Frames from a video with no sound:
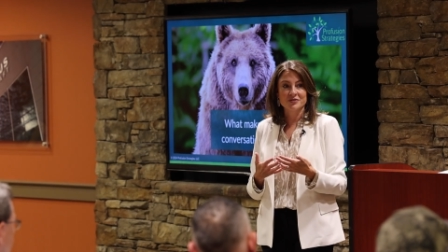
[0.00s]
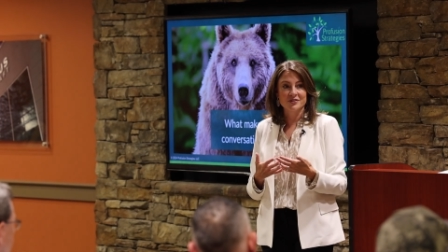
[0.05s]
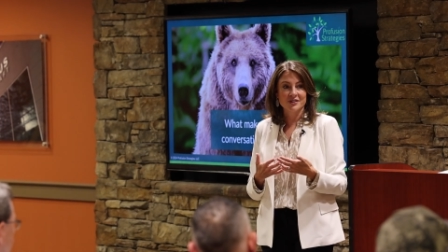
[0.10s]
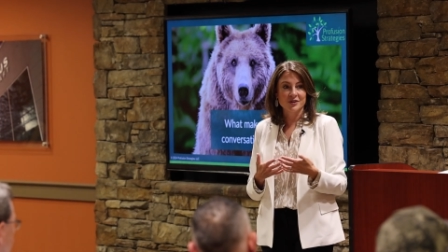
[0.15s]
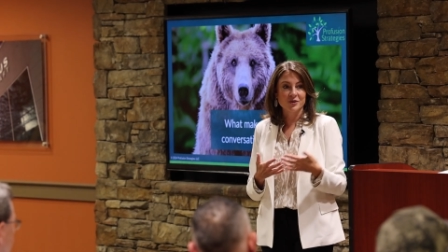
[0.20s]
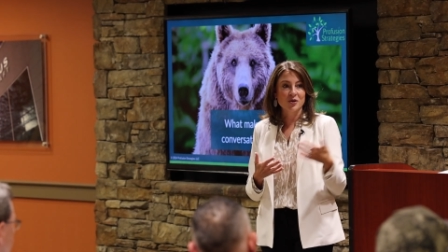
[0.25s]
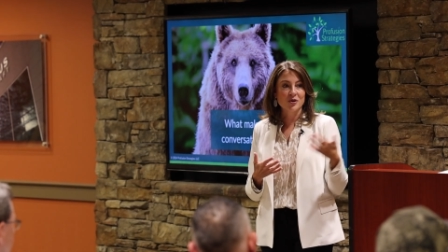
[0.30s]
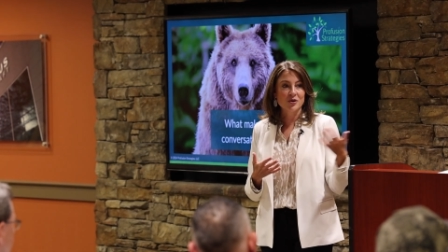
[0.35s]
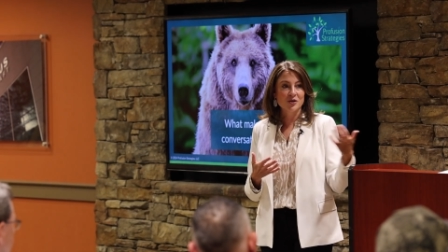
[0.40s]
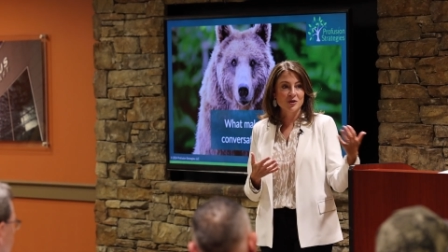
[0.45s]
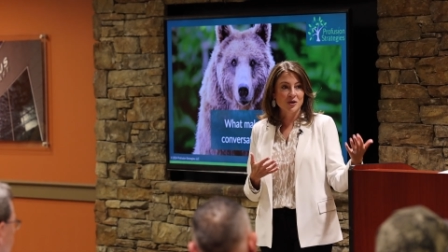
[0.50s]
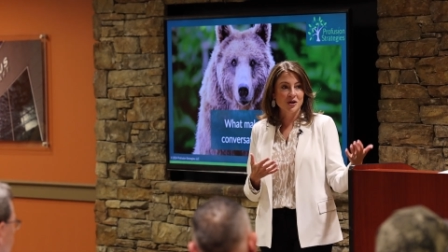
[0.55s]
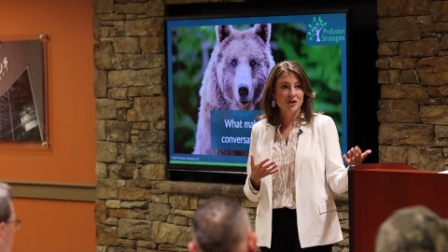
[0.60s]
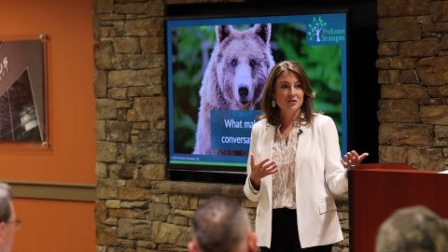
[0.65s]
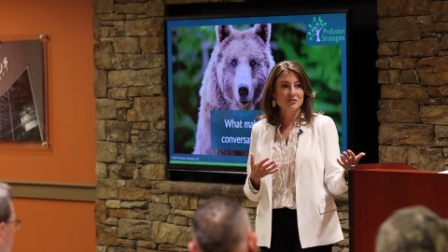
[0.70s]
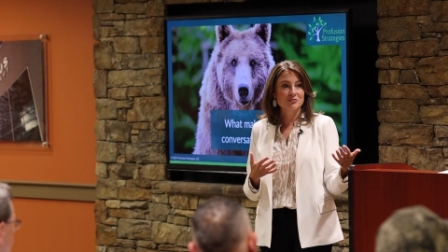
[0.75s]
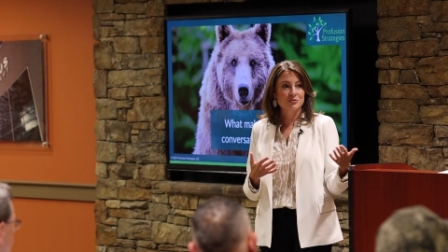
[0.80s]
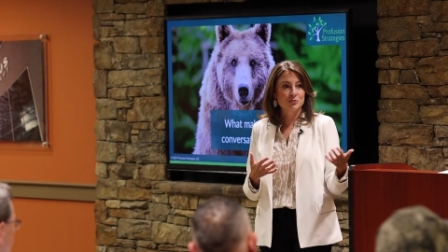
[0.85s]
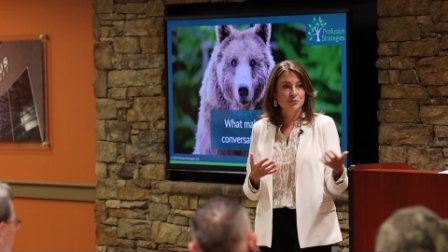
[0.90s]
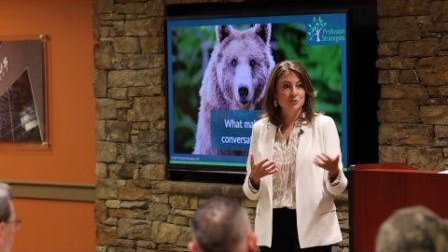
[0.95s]
There are a lot
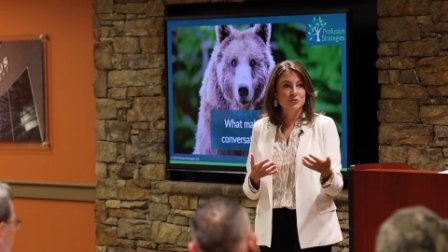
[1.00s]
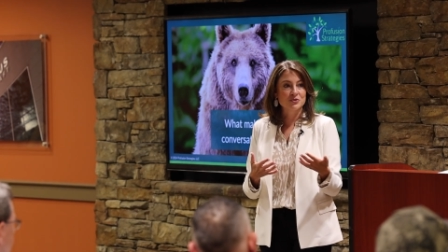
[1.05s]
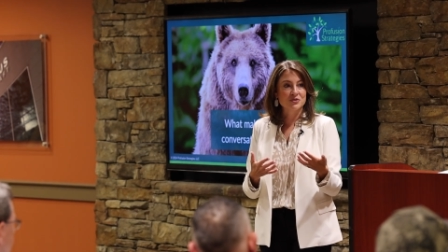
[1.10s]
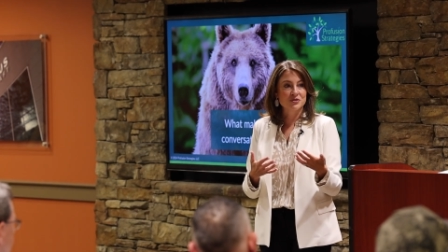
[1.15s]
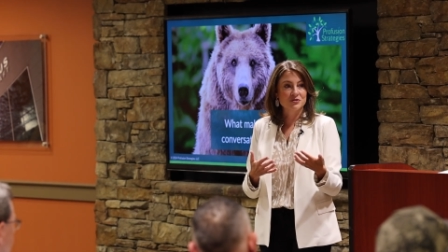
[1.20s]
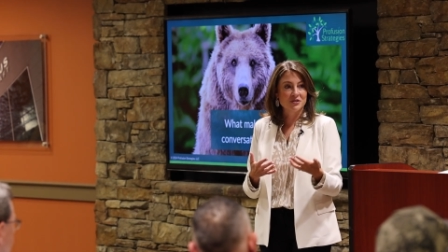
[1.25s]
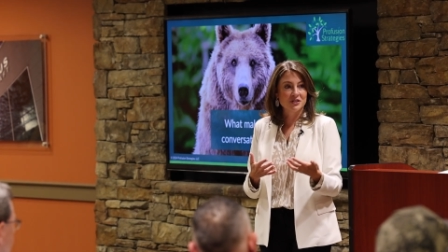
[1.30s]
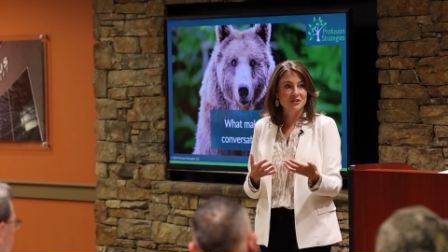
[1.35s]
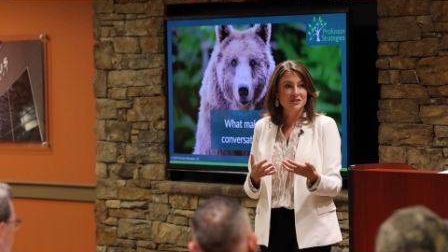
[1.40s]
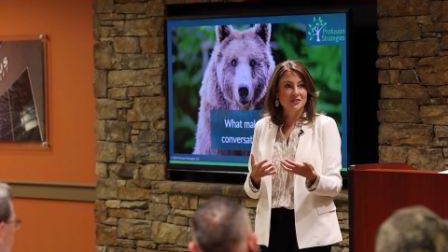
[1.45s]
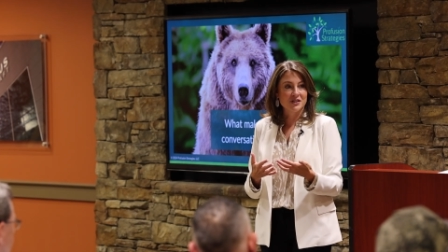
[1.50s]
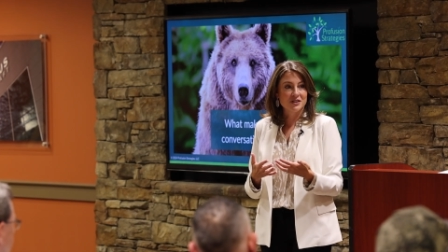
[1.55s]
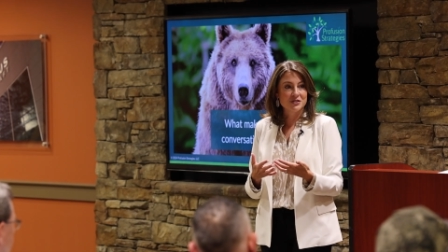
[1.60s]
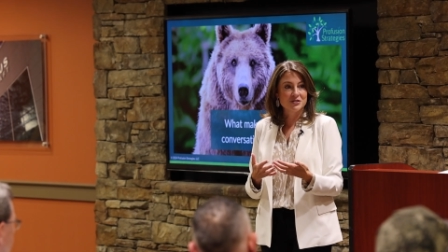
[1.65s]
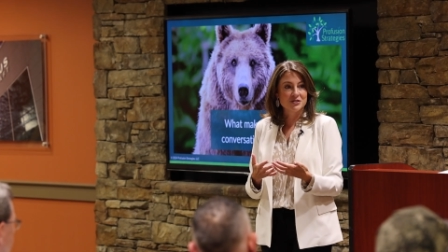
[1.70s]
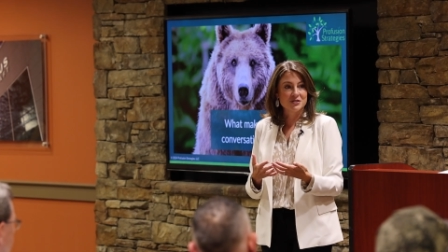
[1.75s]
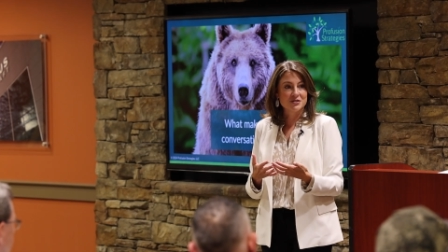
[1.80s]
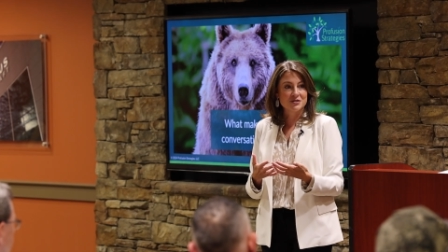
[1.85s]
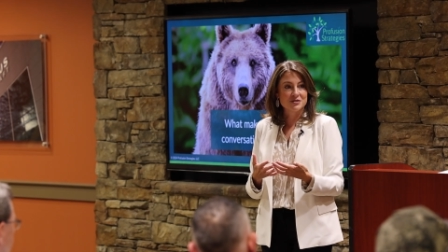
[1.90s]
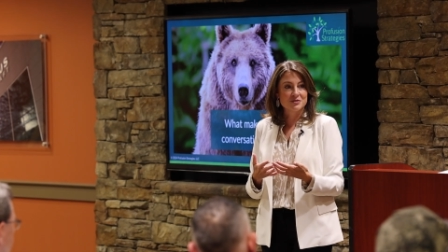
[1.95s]
of rules and
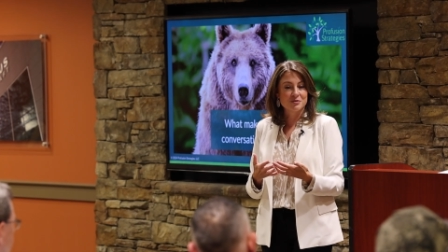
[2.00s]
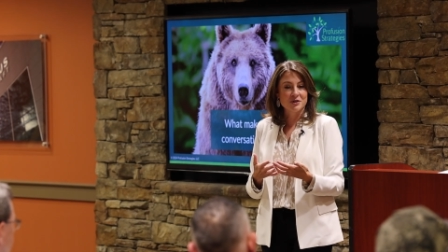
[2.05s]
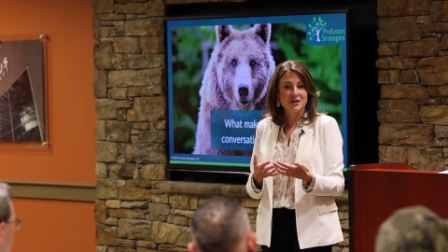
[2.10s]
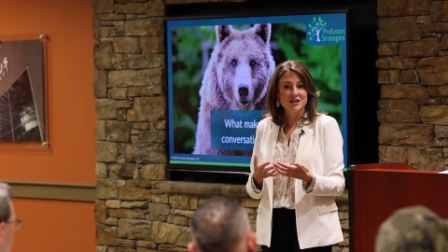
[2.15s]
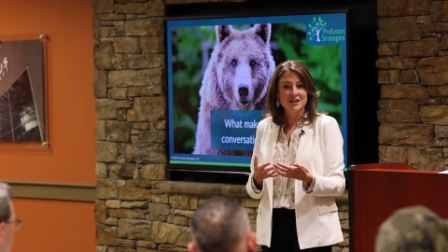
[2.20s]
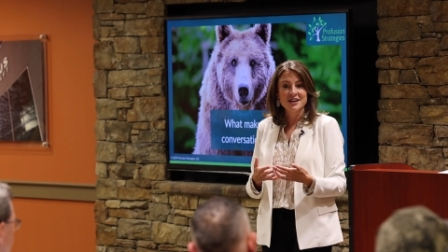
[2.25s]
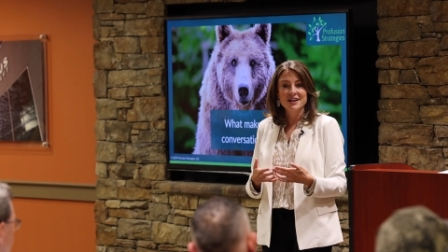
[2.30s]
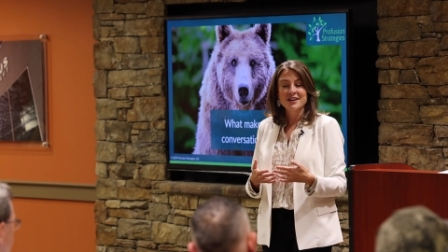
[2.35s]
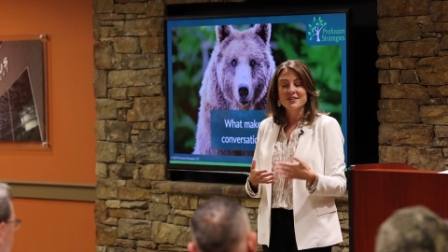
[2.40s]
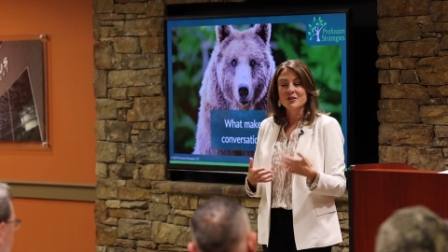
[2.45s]
regulations, right?